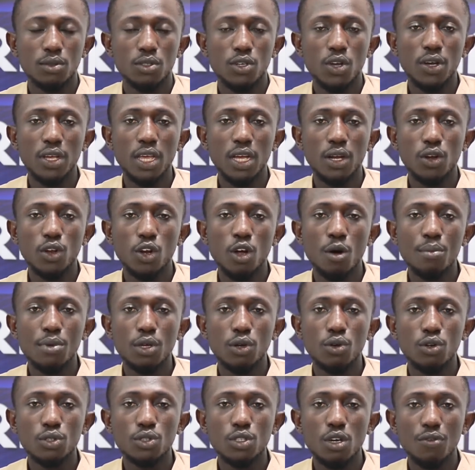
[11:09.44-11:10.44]
Jurgen Klopp,
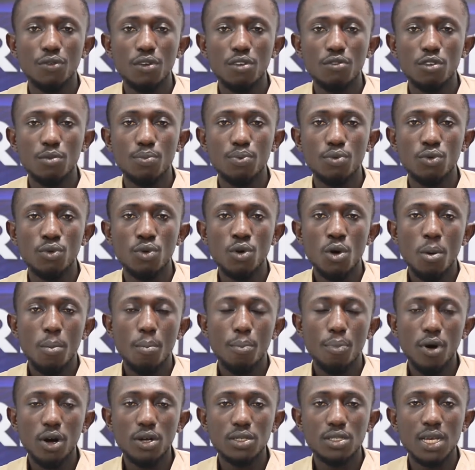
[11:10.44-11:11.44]
the coach of Liverpool.
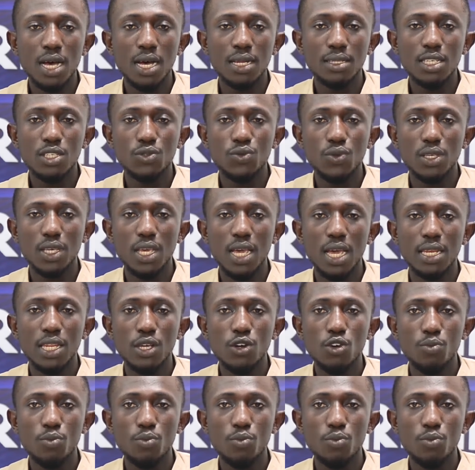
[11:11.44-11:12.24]
But this weekend,